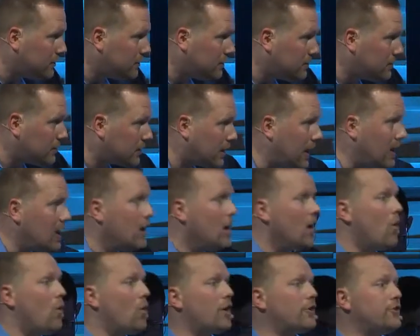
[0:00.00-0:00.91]
Okay?
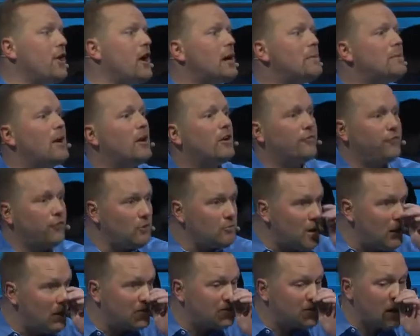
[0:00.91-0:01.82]
We're going to talk about in a few
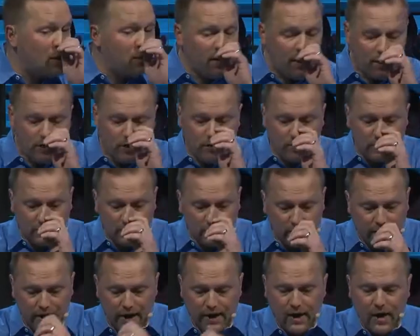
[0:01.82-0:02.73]
moments how we can do this,
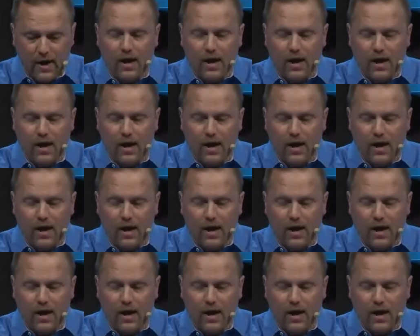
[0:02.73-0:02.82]
okay?